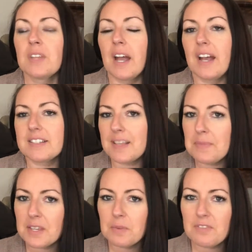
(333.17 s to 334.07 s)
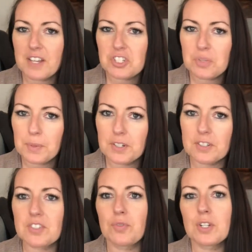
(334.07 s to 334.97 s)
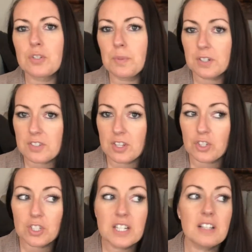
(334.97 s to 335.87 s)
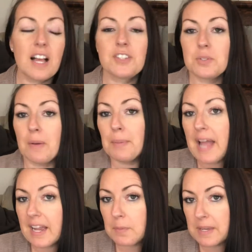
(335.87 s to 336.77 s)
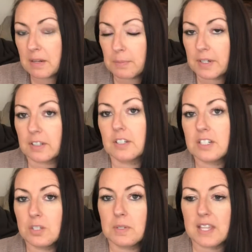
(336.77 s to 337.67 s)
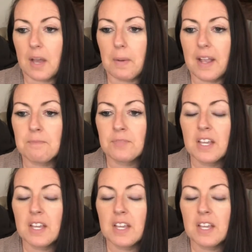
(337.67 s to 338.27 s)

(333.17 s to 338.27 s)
Uh, same thing with veggie burgers. If we're gonna do burgers on the grill, I'll do a black bean burger and do it that way.